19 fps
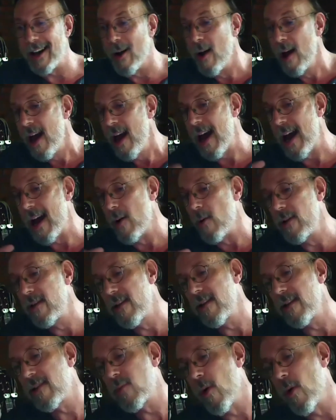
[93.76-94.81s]
how would
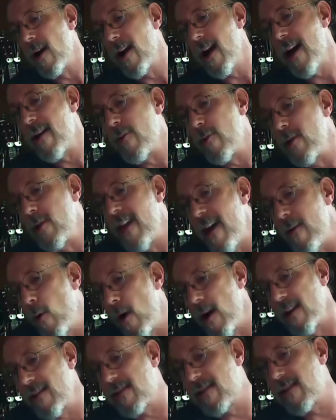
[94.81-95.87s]
that want
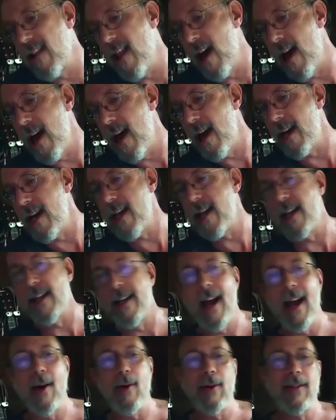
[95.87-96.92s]
to slide in?
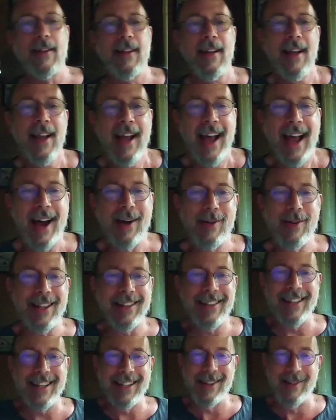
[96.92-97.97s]
How would the
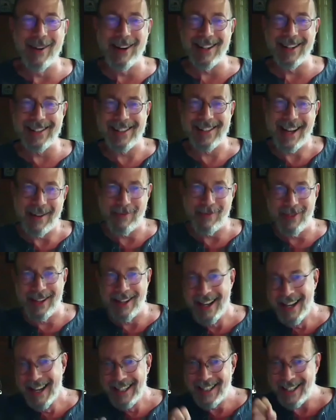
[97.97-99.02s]
thing you want to say
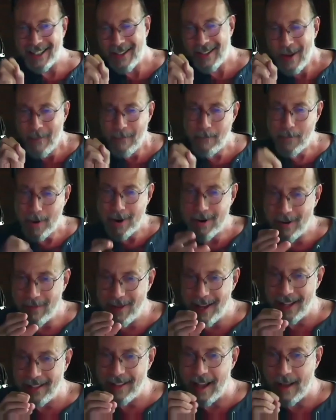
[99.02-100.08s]
just boom,
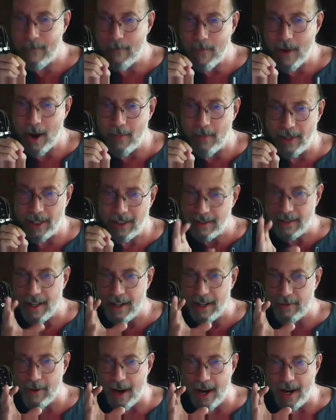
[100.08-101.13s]
hit that moment, just like
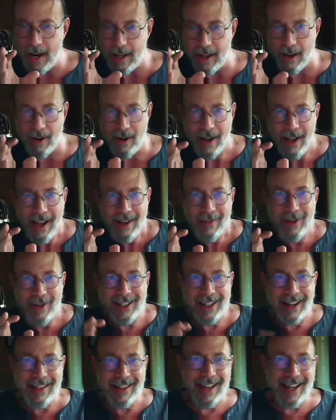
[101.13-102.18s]
radio, which I
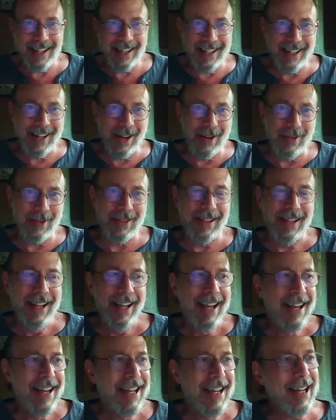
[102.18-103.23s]
think,
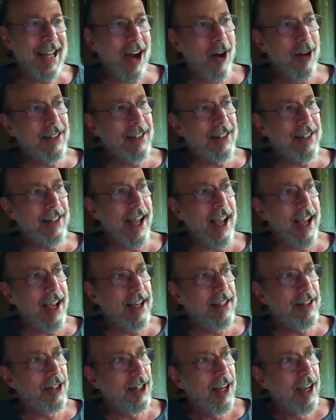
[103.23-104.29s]
on
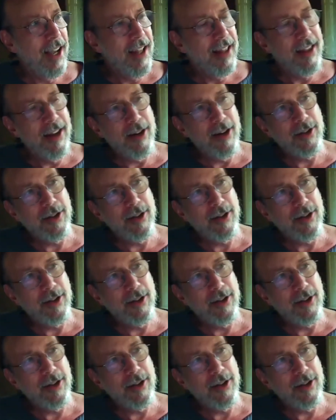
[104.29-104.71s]
stage, there's